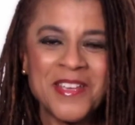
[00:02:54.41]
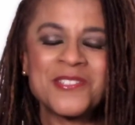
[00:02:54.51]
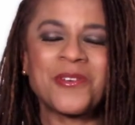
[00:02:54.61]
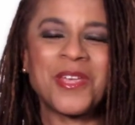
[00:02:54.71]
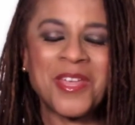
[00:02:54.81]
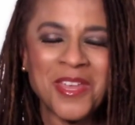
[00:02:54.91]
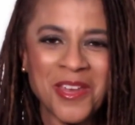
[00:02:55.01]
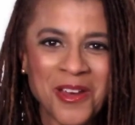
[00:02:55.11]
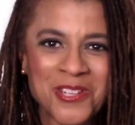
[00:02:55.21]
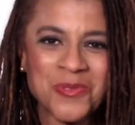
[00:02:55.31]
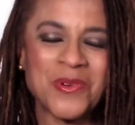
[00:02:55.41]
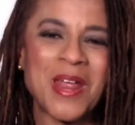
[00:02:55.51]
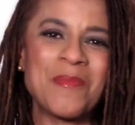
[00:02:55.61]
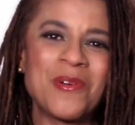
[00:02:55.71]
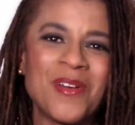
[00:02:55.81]
So here's what
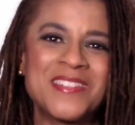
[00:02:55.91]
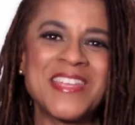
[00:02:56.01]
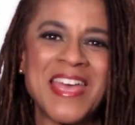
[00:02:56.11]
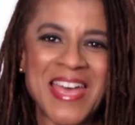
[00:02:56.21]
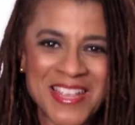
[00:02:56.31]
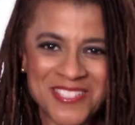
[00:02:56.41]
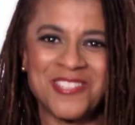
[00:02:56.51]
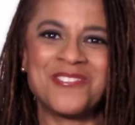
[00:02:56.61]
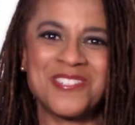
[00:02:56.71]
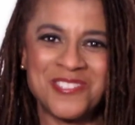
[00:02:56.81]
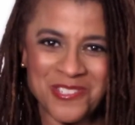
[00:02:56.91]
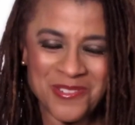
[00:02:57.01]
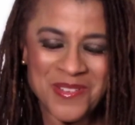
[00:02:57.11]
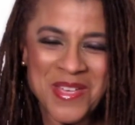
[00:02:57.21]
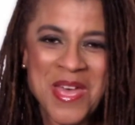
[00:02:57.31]
I'm going to ask you to do.